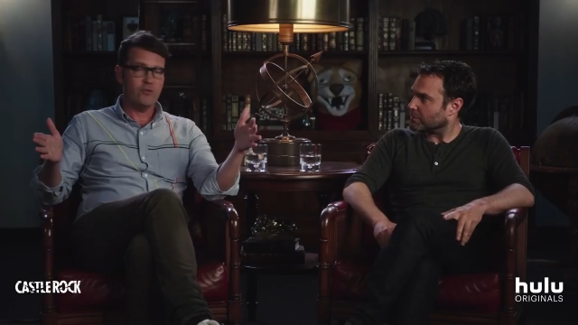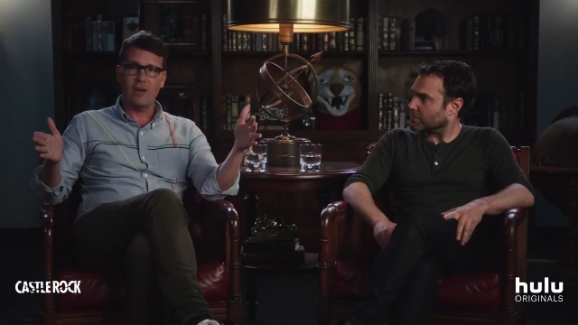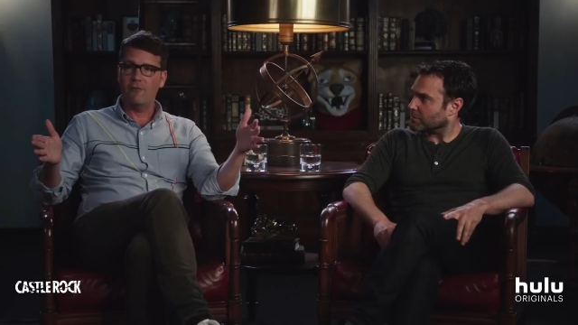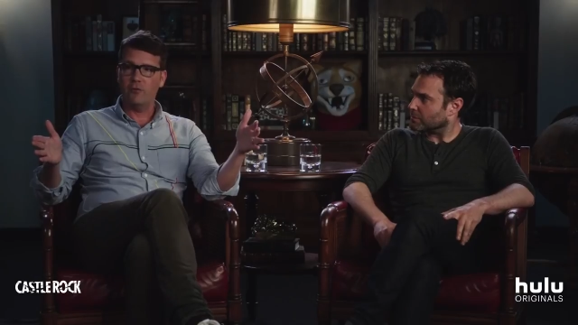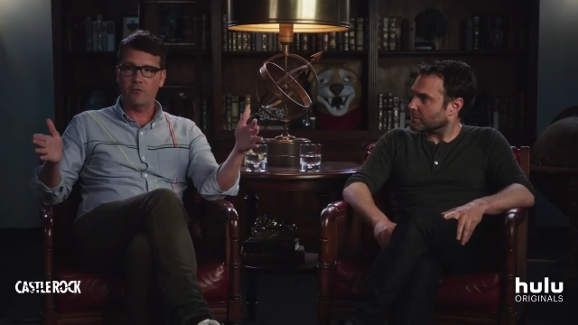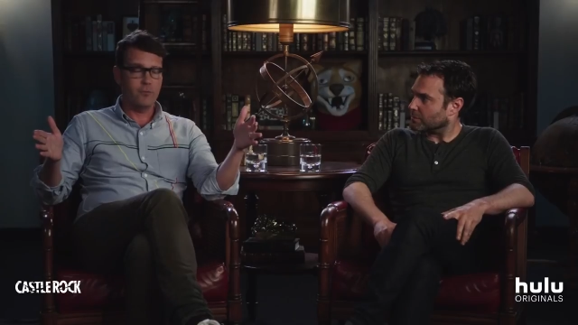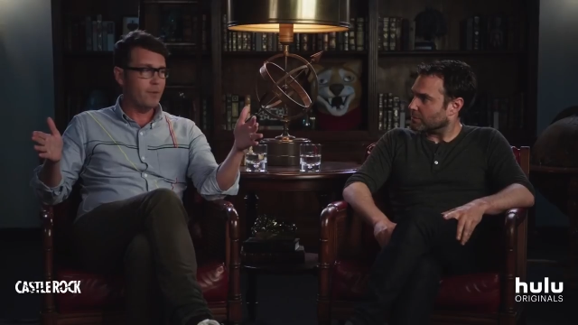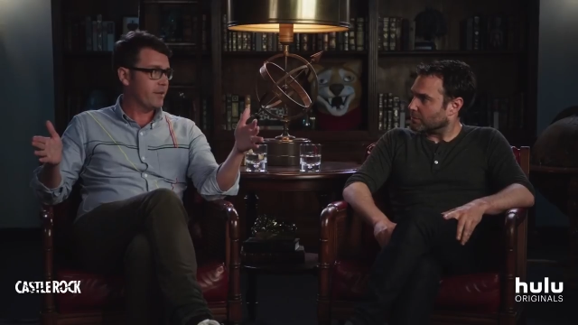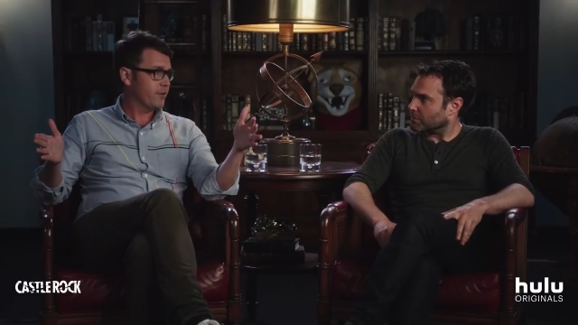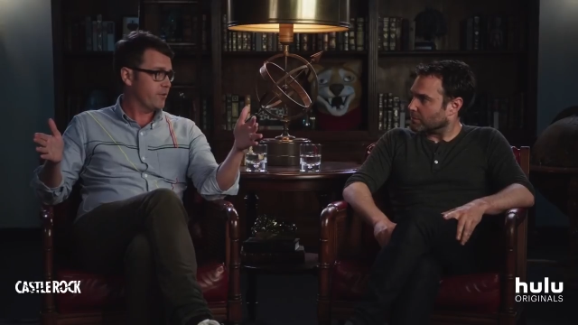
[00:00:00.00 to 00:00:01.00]
Speaker 1: It travels from
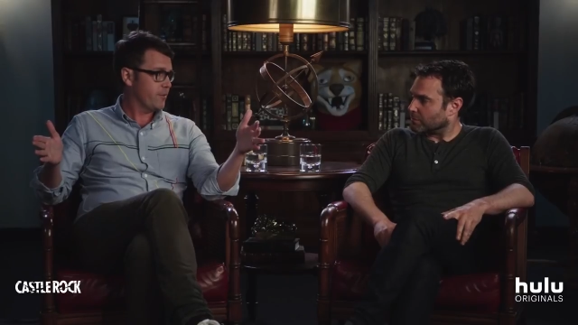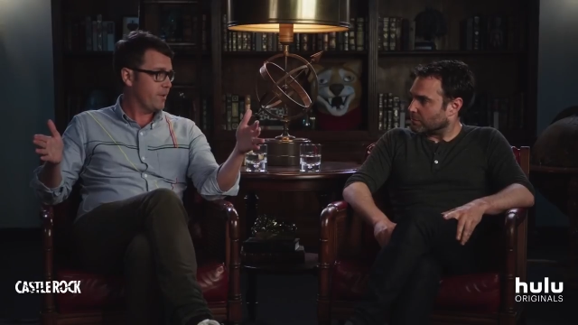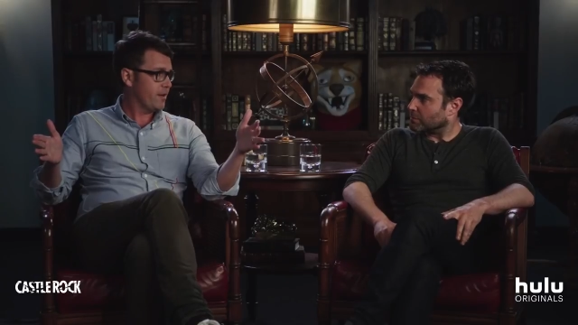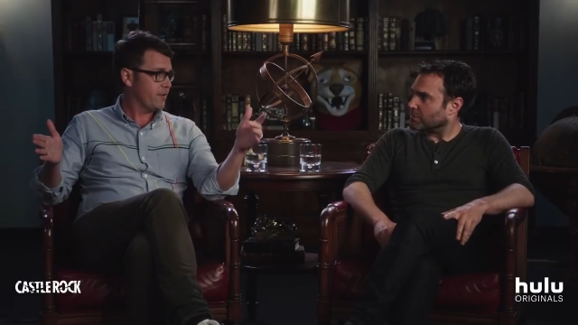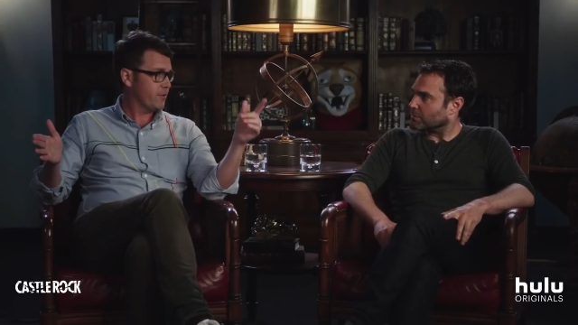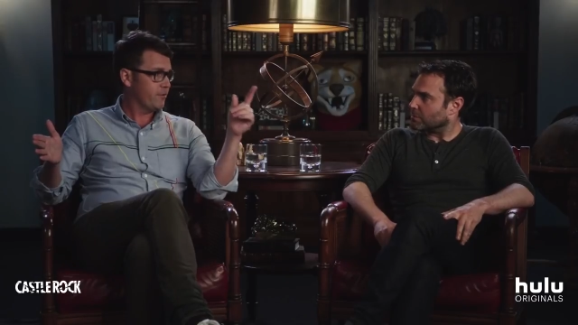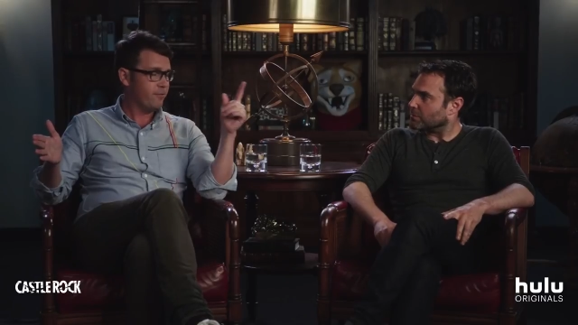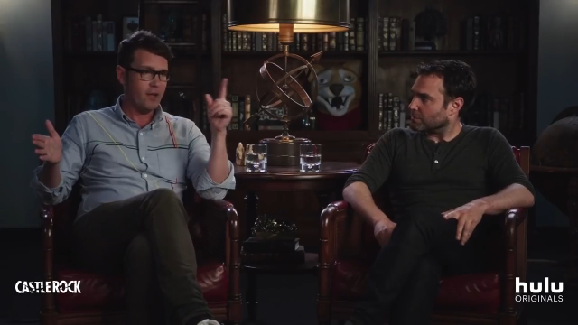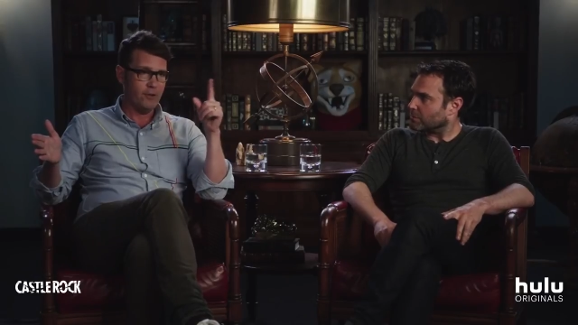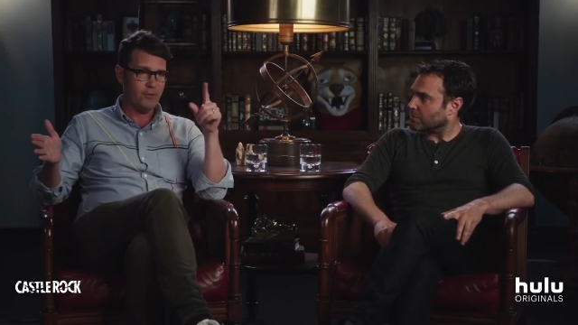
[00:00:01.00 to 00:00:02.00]
monitor to monitor
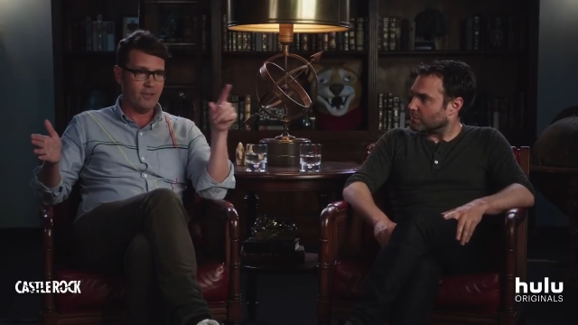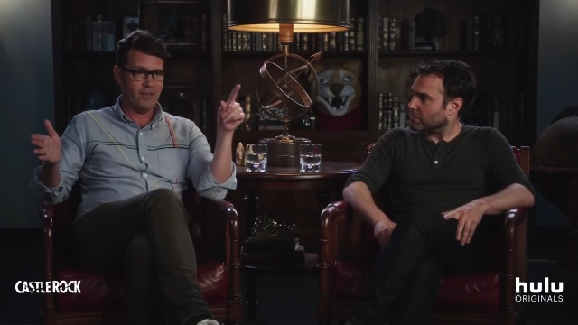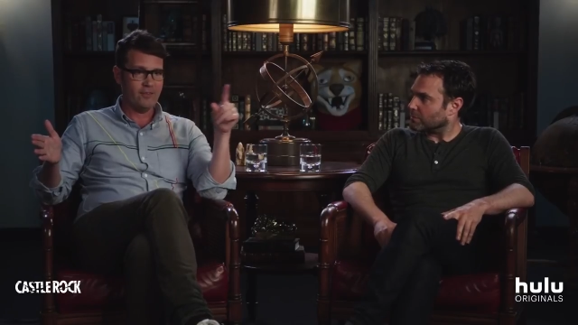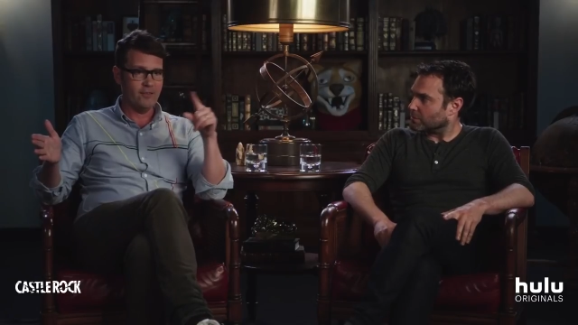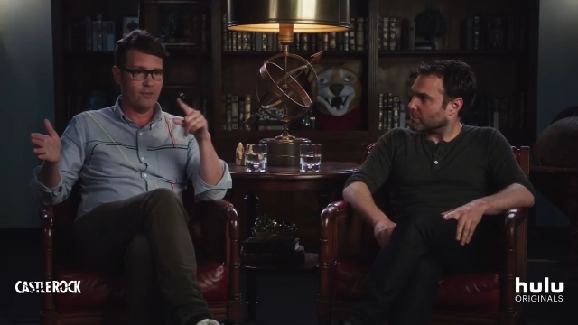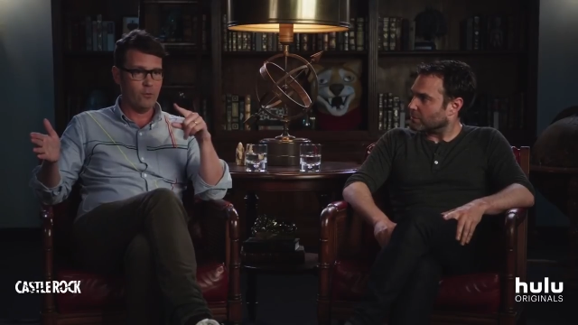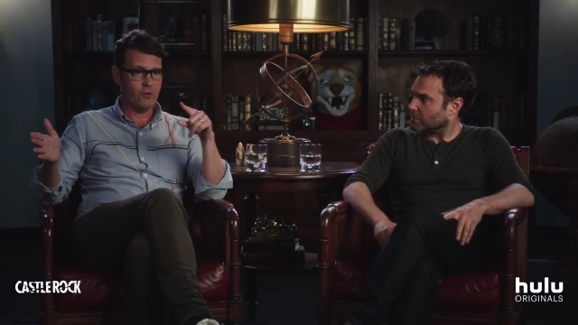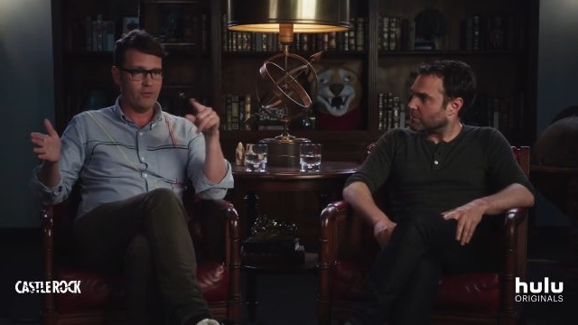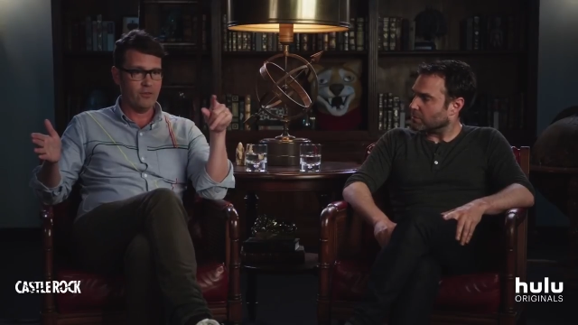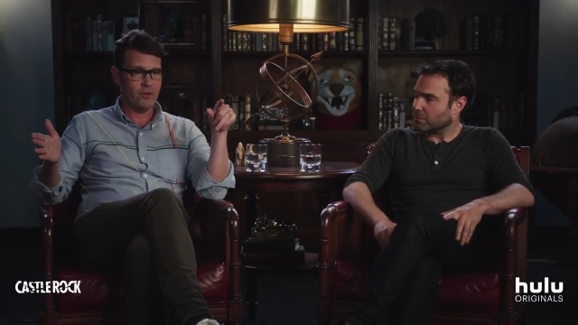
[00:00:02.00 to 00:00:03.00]
and follows Zalewski's
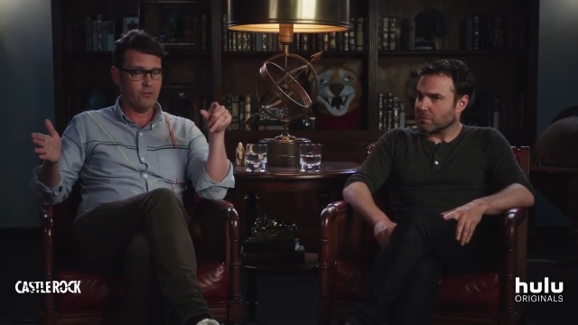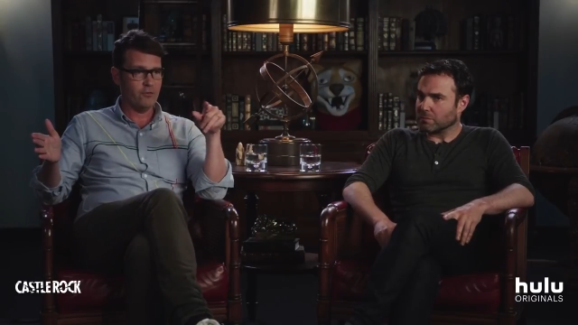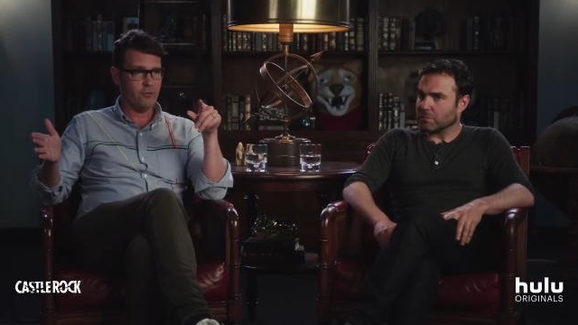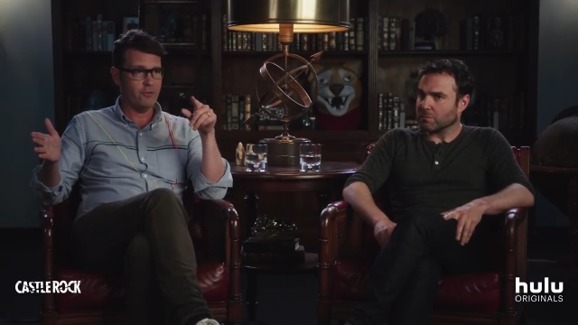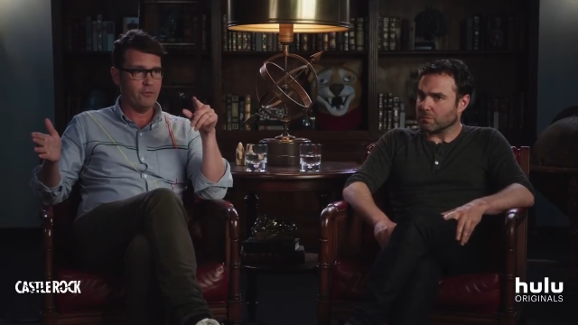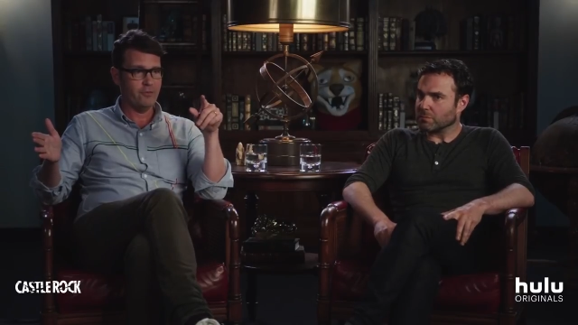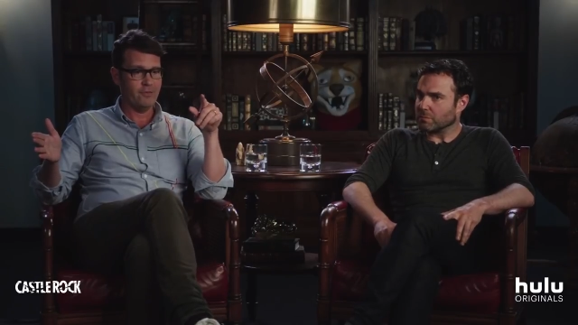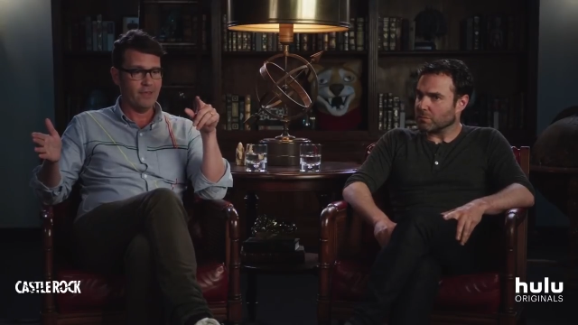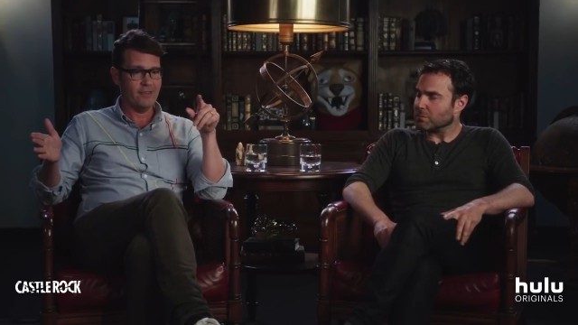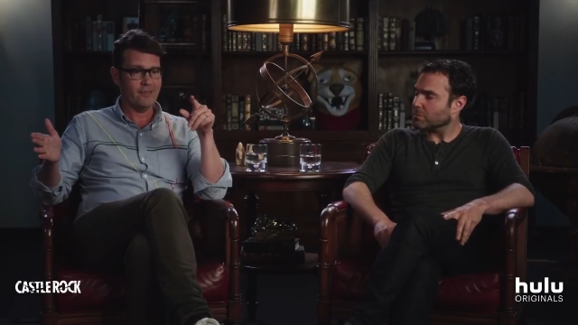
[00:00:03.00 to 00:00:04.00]
course, you know, sort of